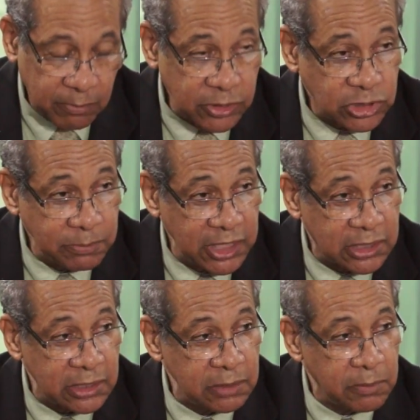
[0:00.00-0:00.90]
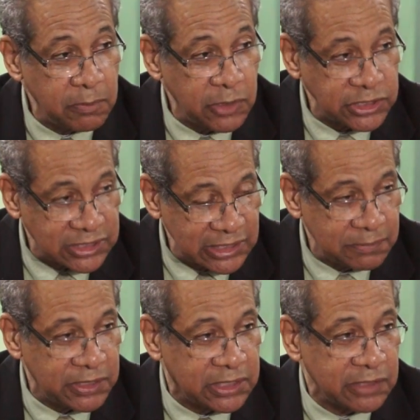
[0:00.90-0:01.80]
But Jamaica must
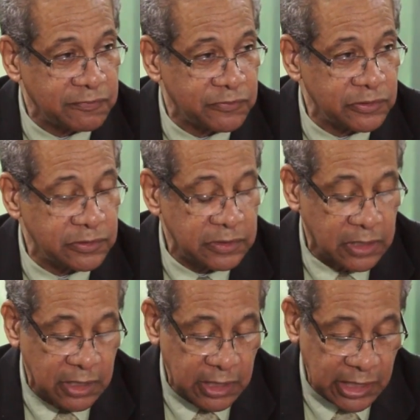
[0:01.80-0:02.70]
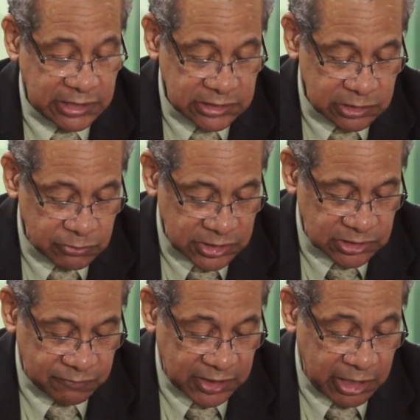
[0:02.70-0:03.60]
still be careful, as the
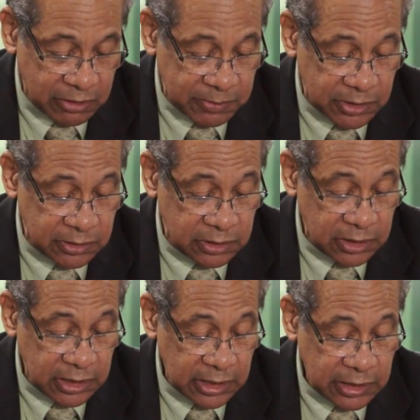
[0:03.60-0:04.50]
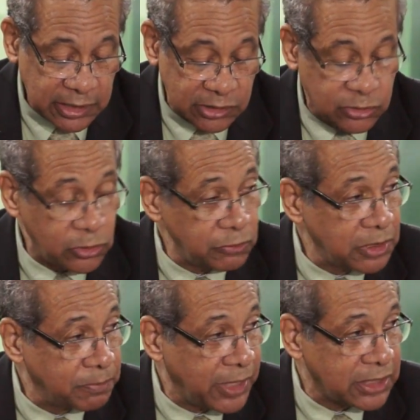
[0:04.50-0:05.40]
rest of the Caribbean, that
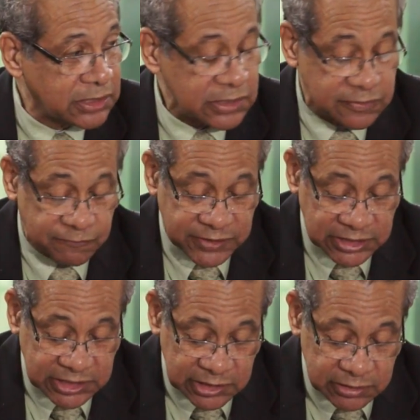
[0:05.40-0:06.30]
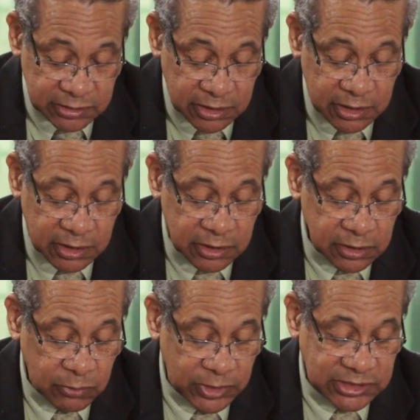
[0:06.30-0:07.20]
touring parties visiting
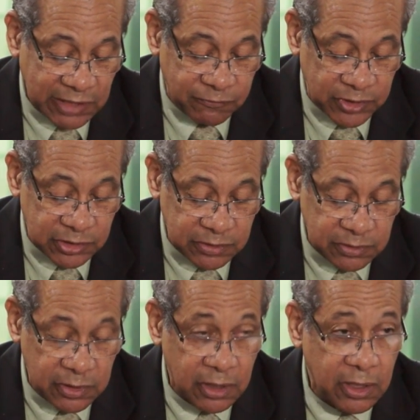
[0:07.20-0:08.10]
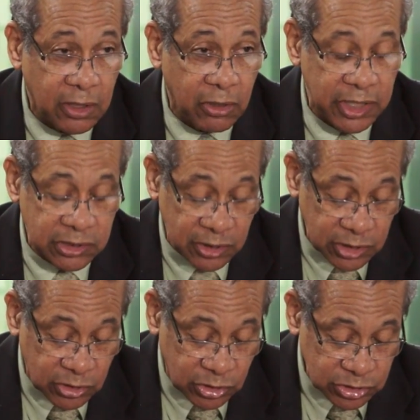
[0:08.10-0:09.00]
West Africa or any
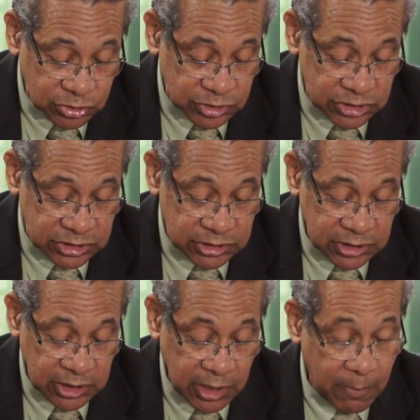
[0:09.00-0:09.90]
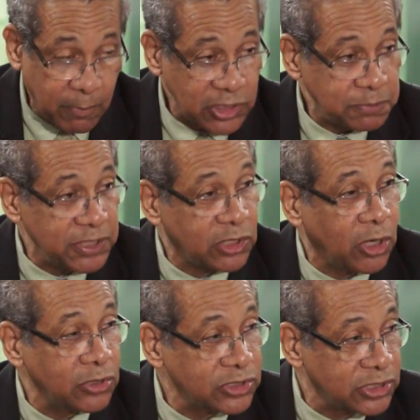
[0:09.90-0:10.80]
other countries must be
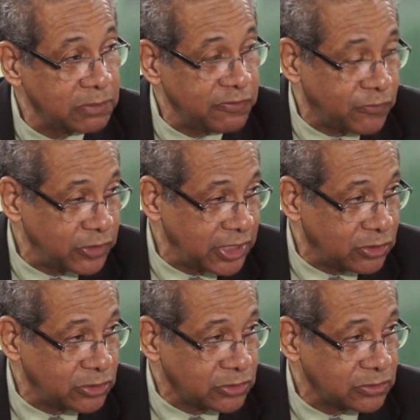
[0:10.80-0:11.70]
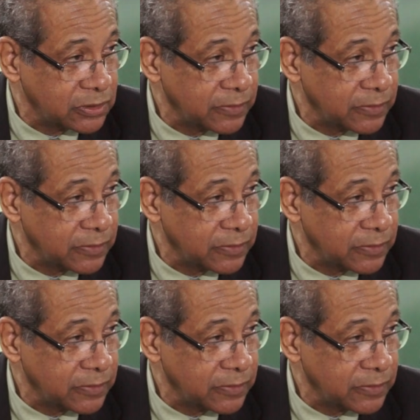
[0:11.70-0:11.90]
counseled before they go.